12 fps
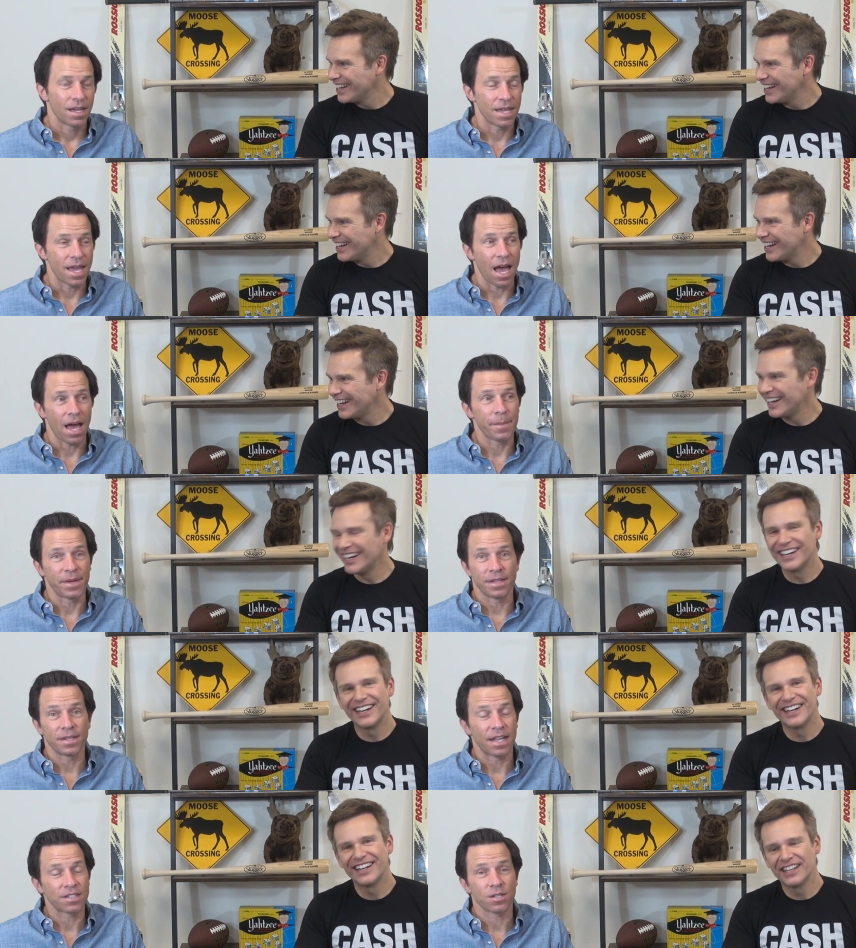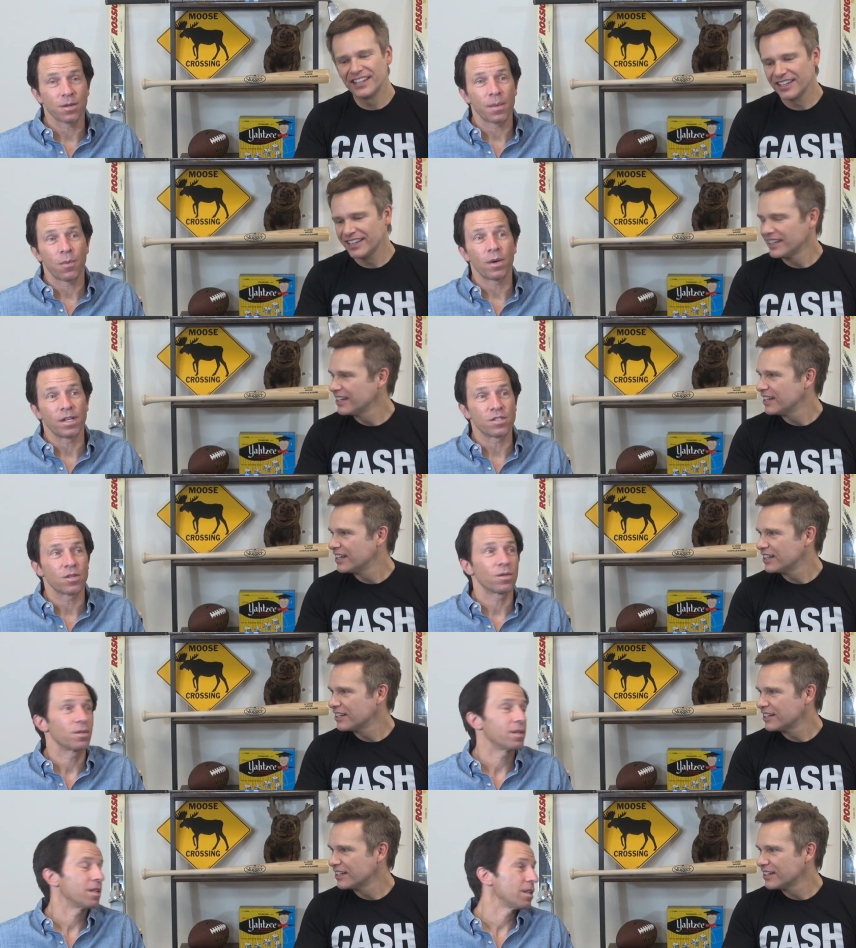Speaker 1: Yeah, I mean, that's a great point.
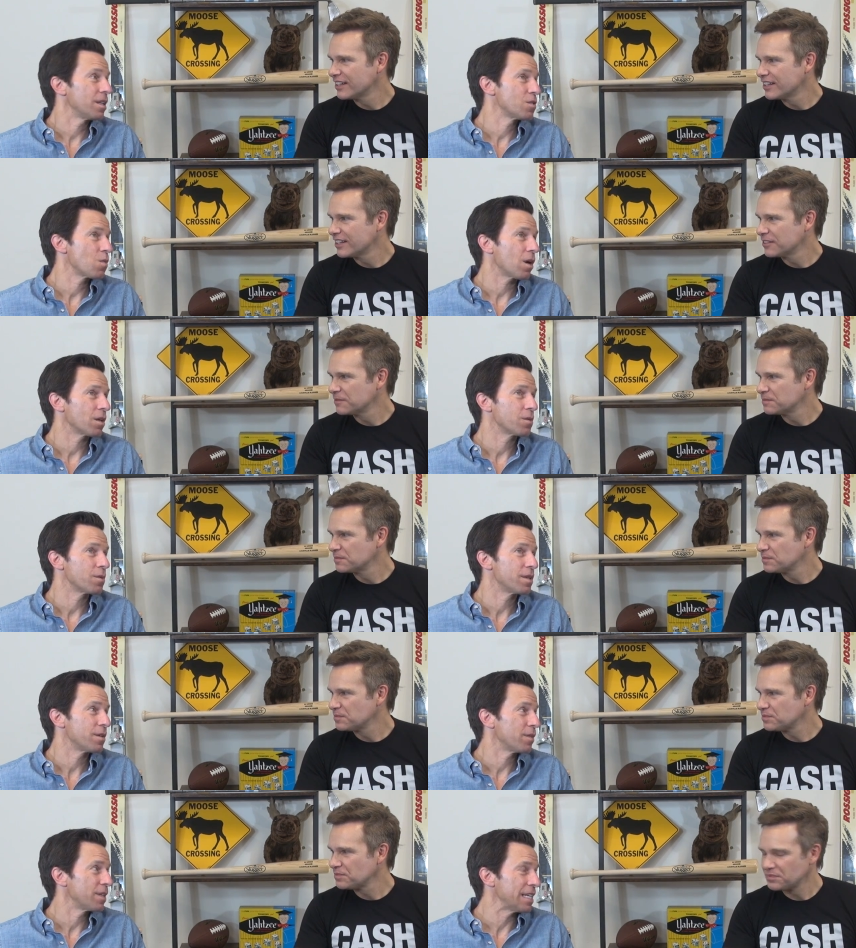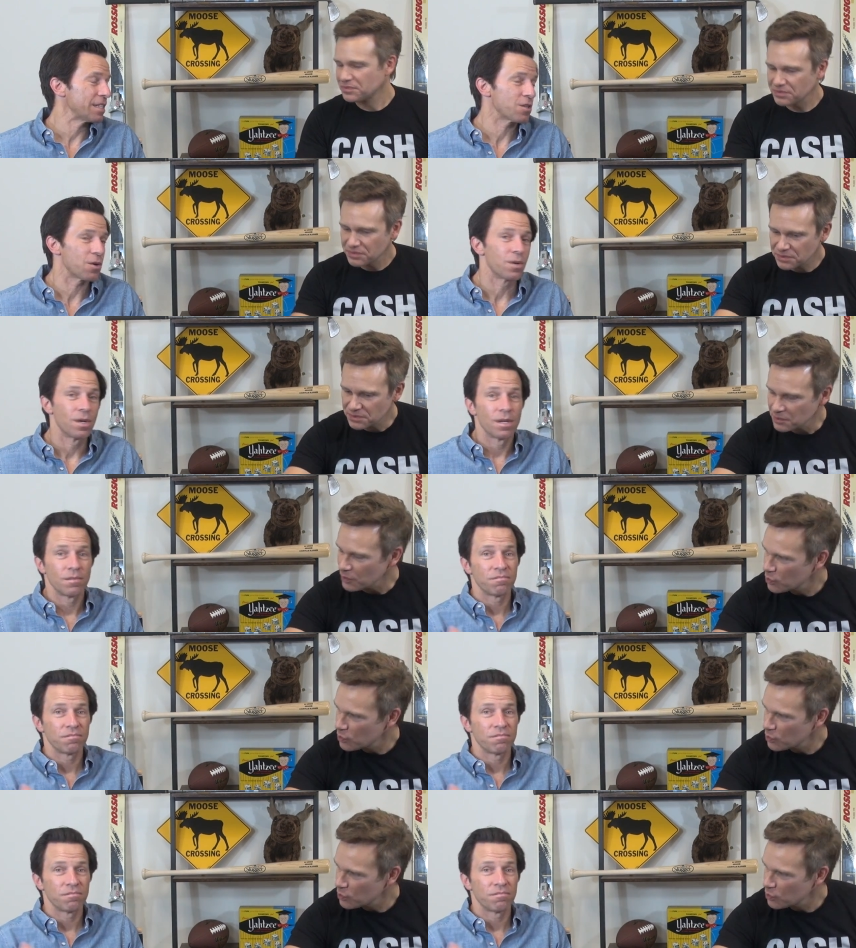So let's walk through the different things. So